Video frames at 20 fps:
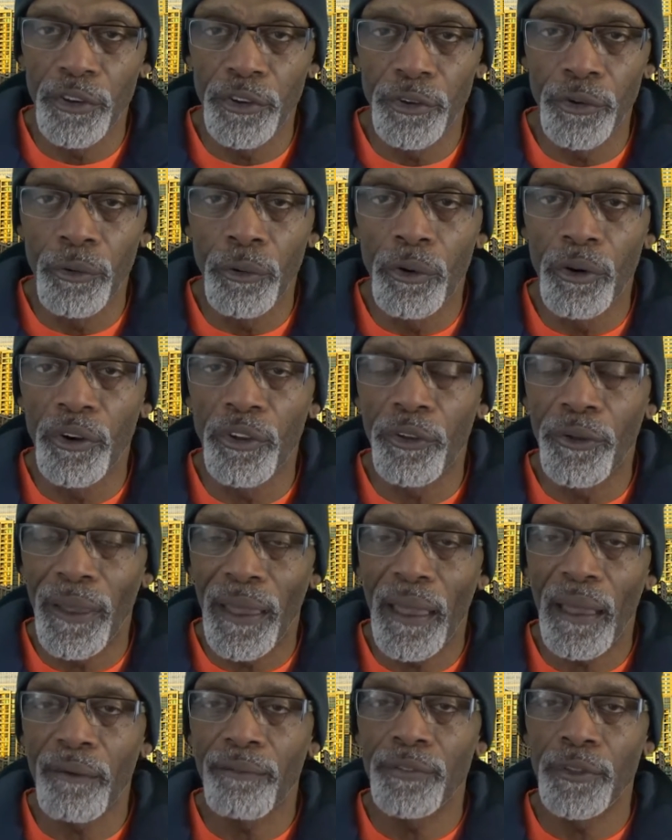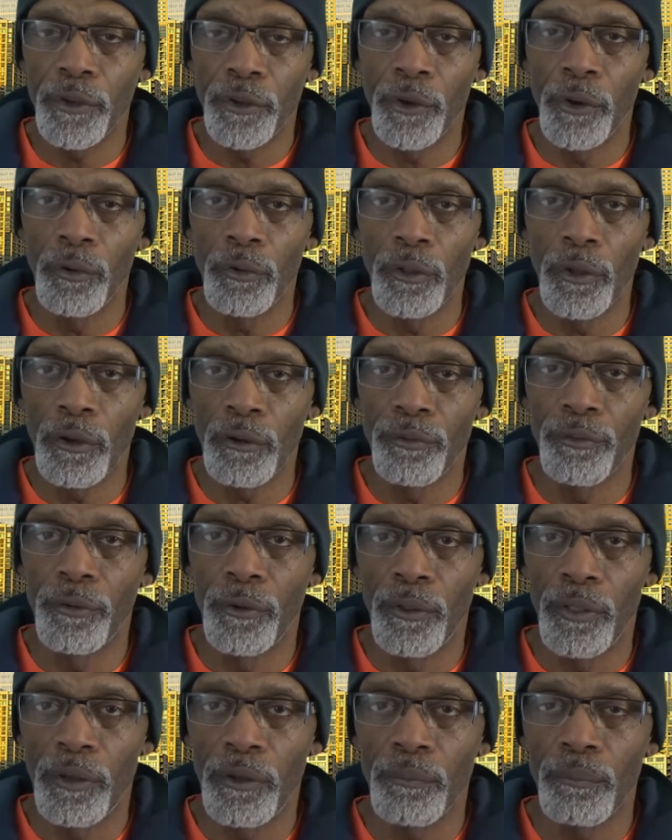your door. You have to go look for
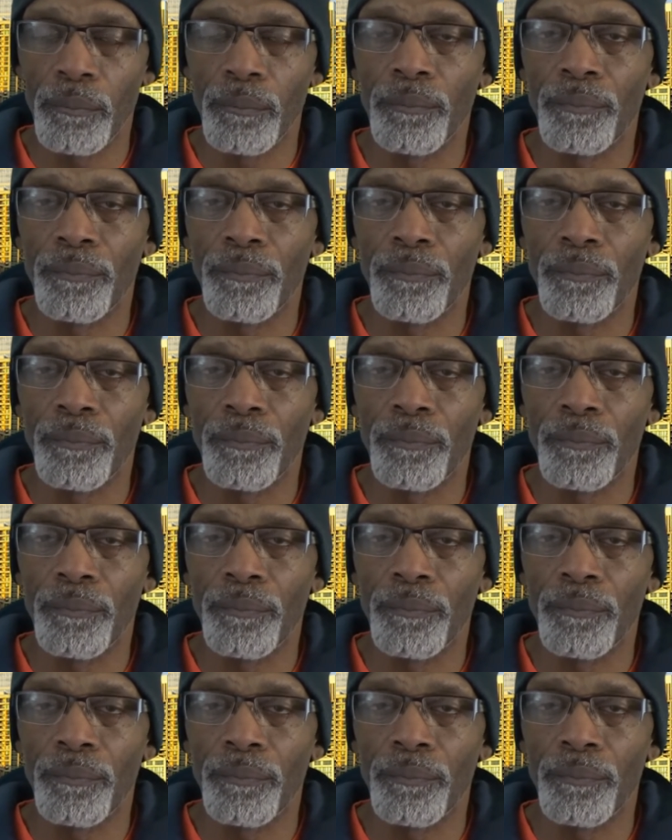them.